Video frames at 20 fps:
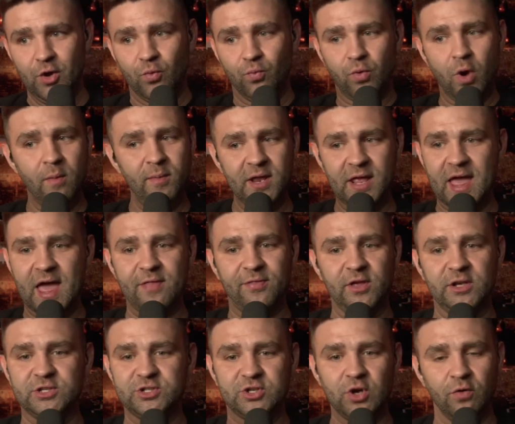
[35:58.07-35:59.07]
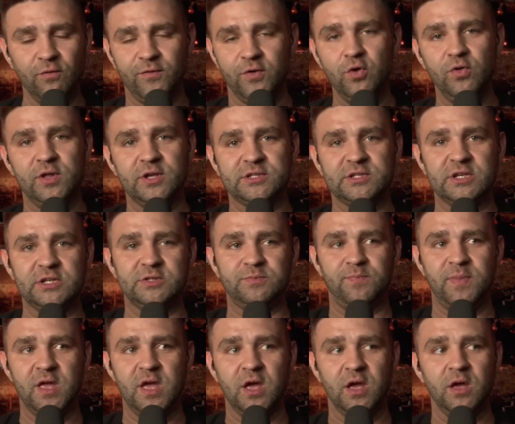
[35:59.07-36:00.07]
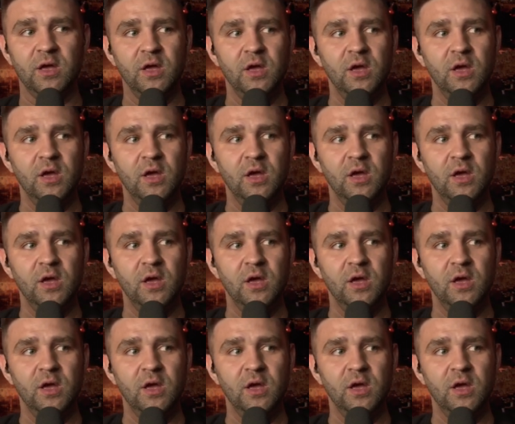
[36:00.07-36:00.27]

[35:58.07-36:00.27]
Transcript: Roman Catholics don't view this as being